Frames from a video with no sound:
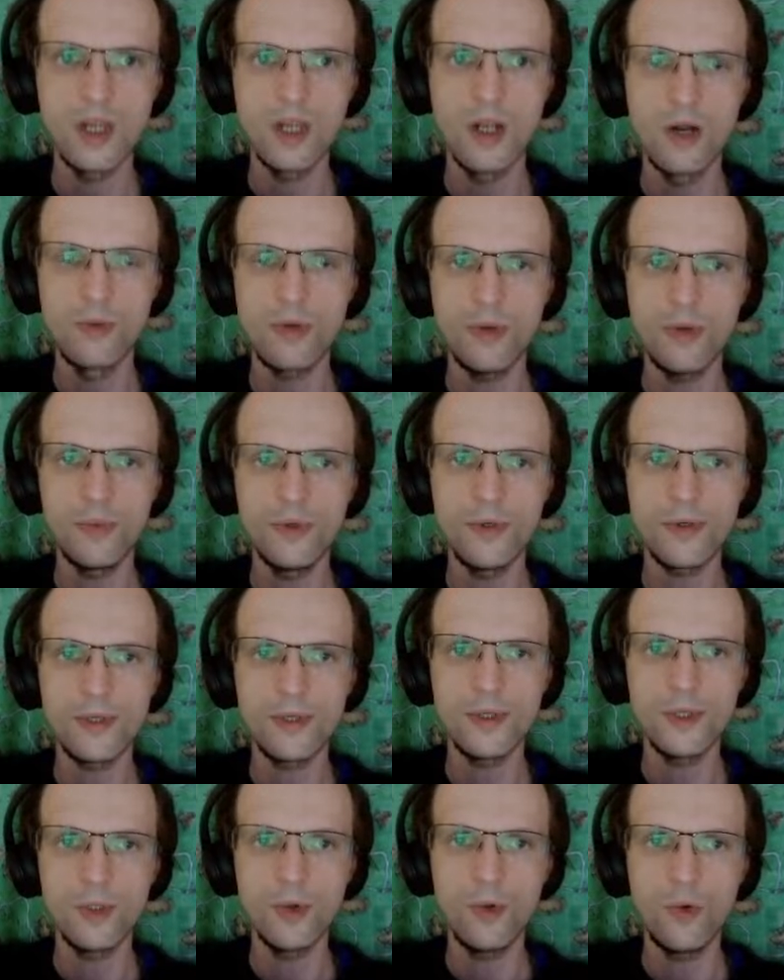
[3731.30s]
Probably looking
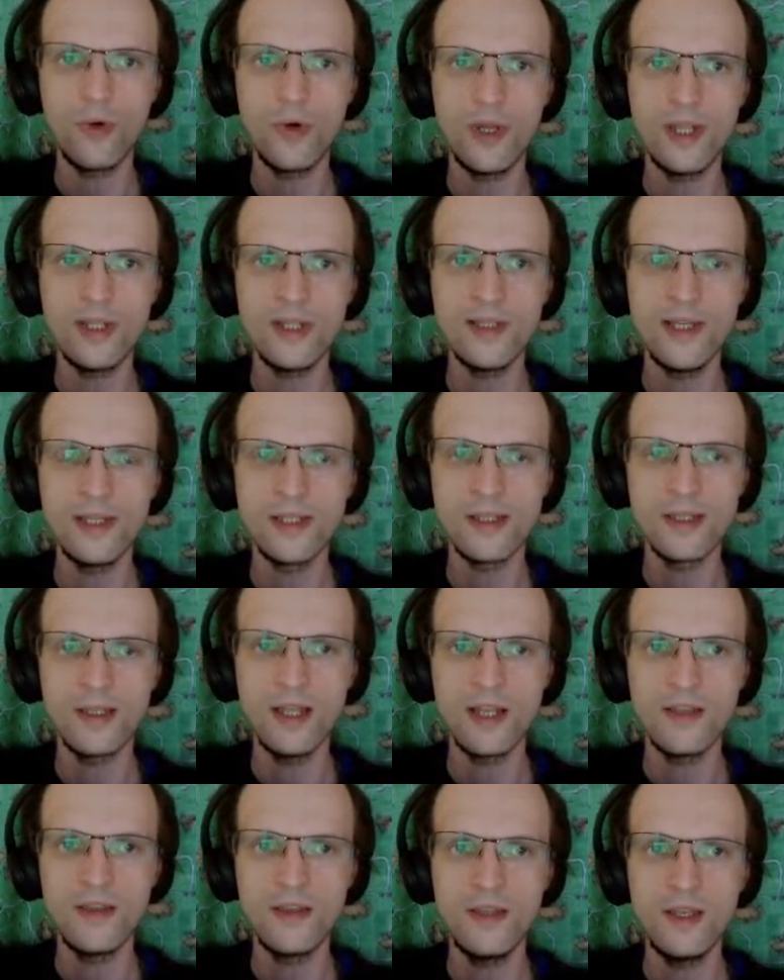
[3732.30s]
to orientate it
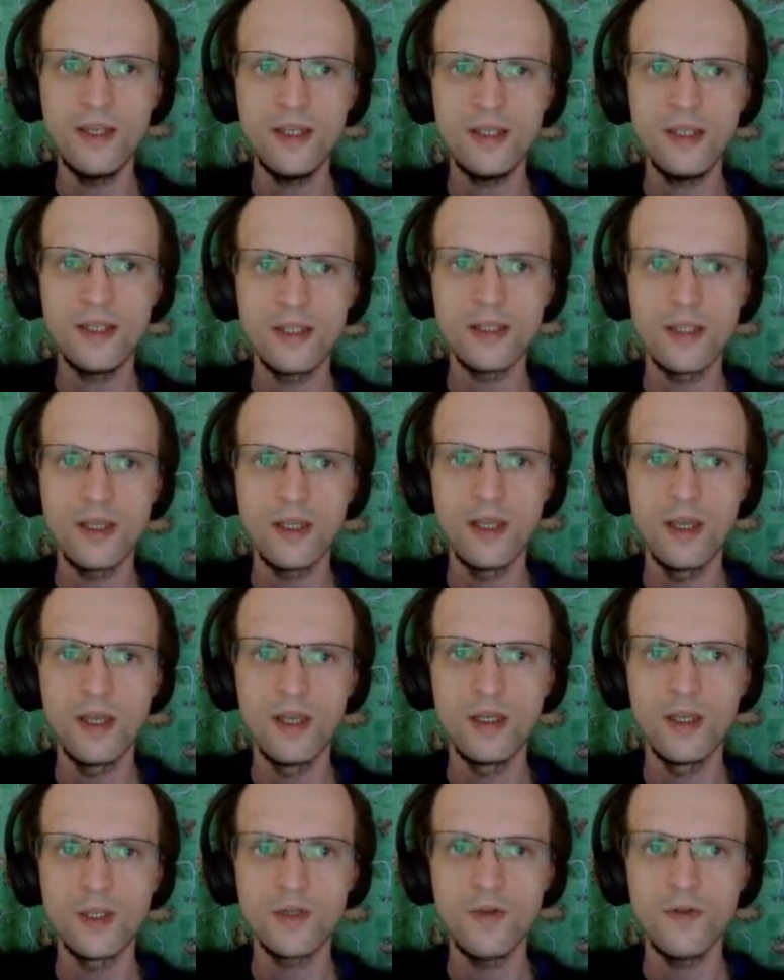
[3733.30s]
like this,
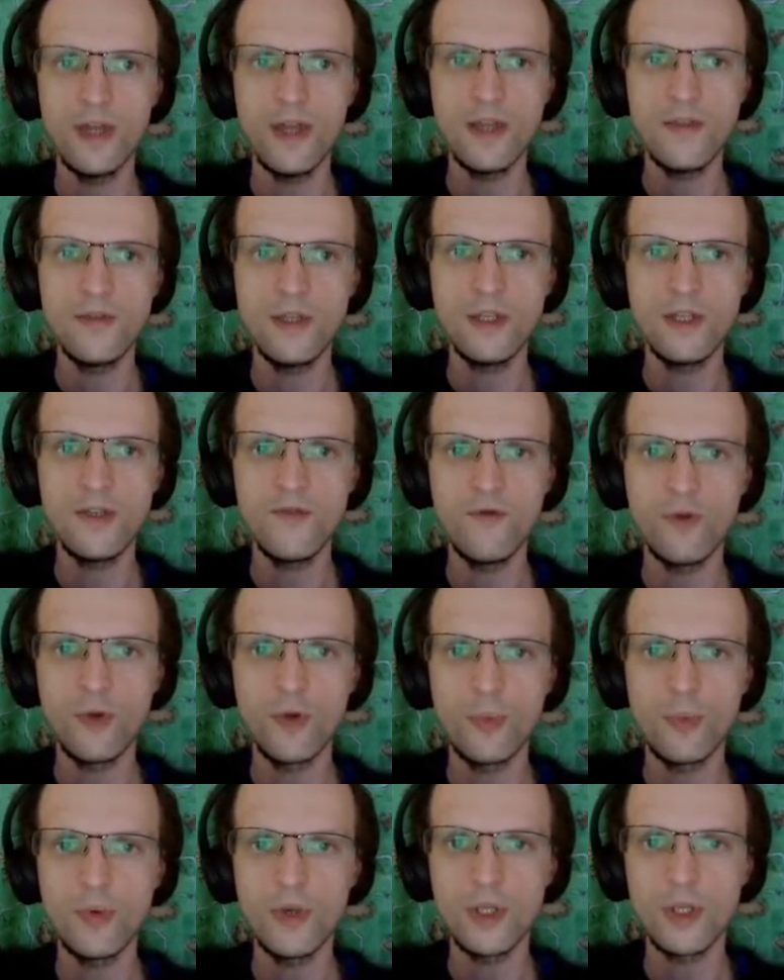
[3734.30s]
so that these 4
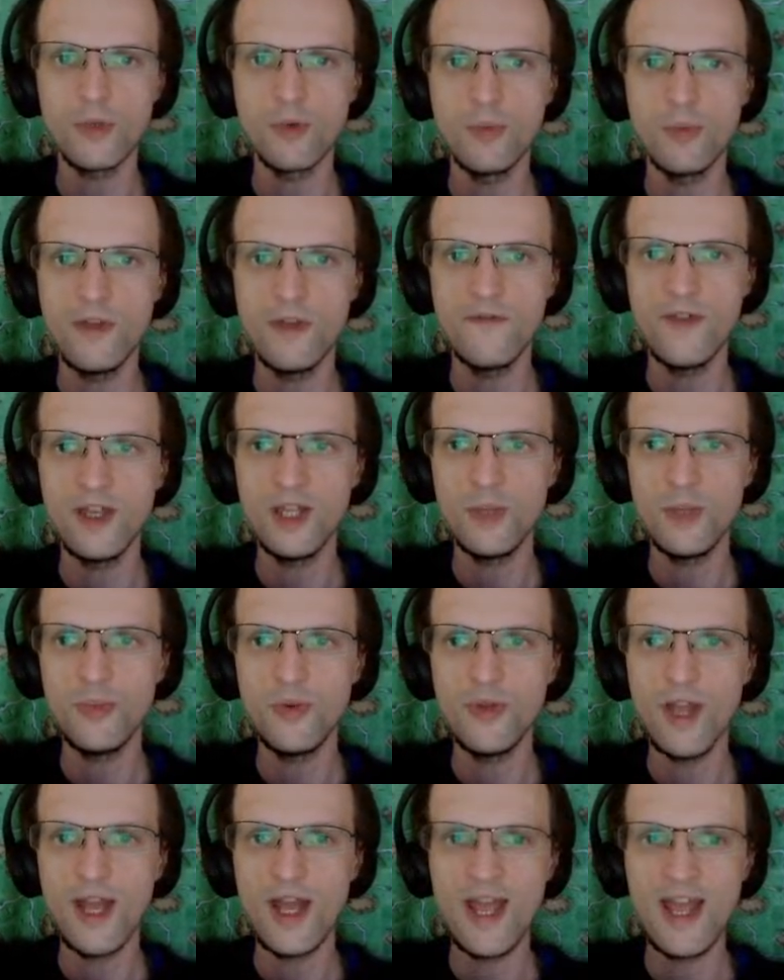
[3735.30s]
points would be
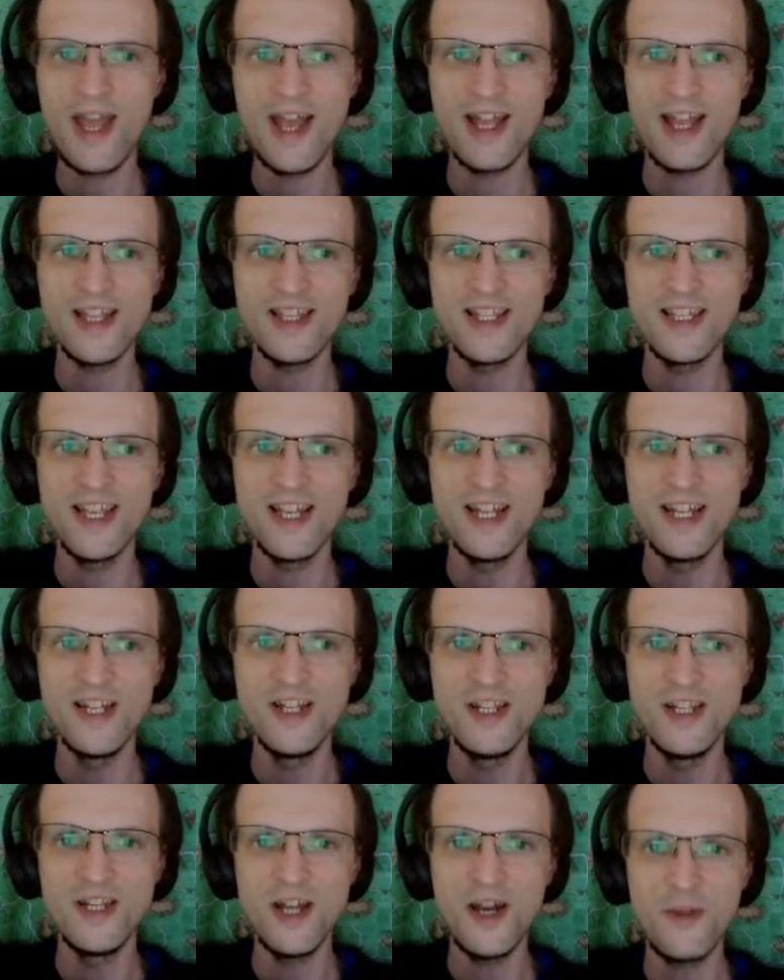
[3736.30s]
available. And
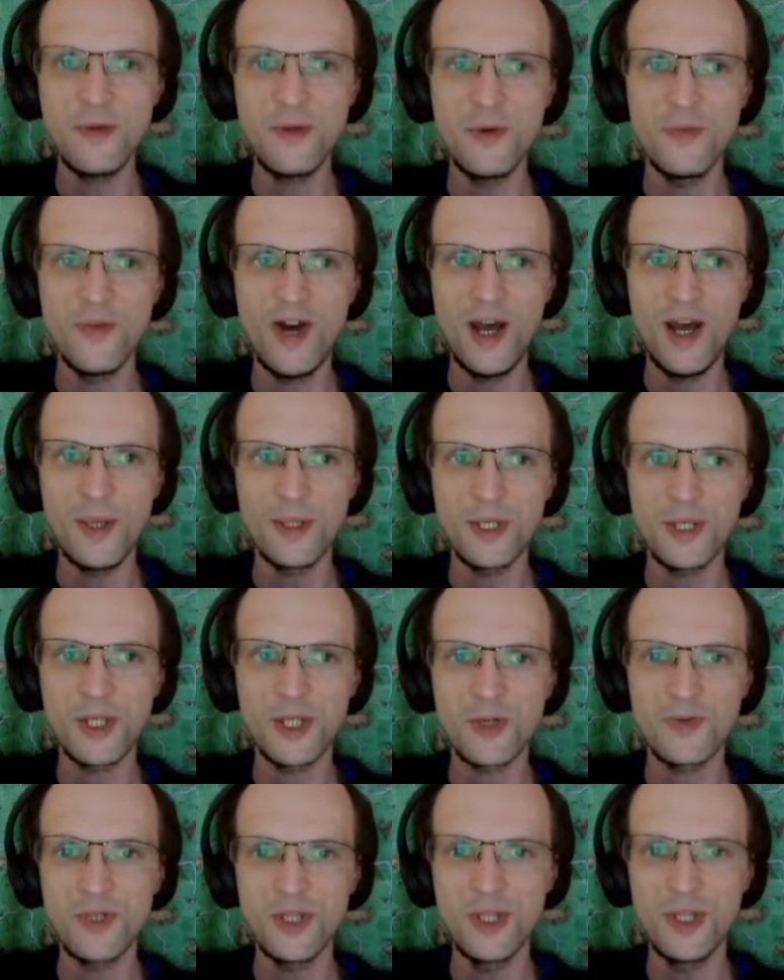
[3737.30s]
another
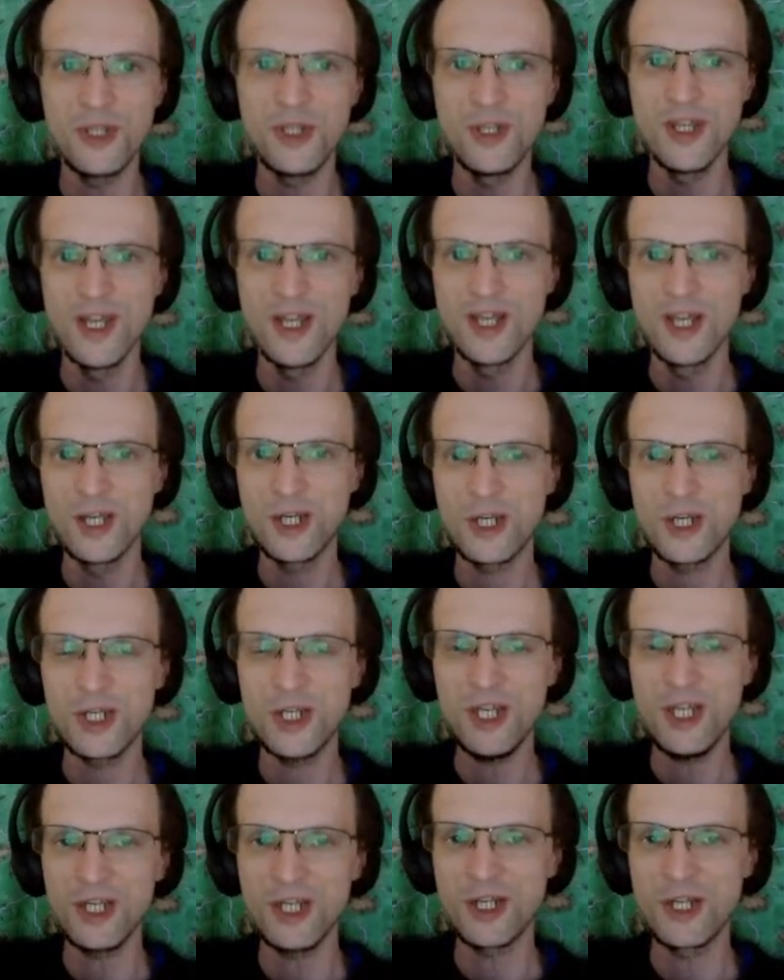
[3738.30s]
monastery.
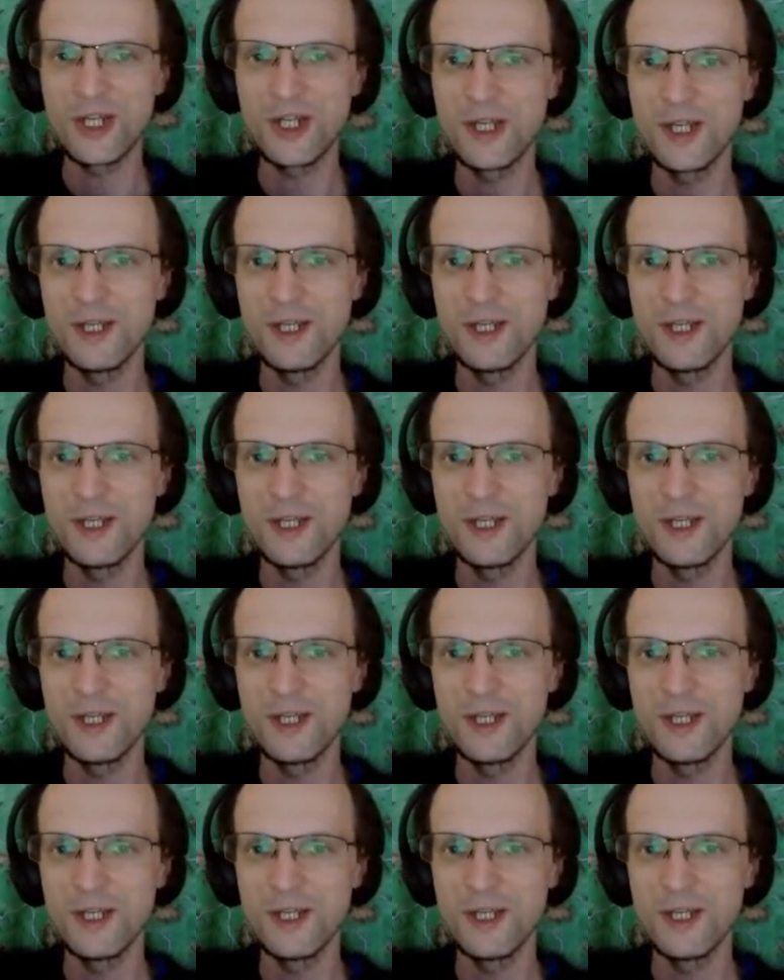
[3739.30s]
Sheesh.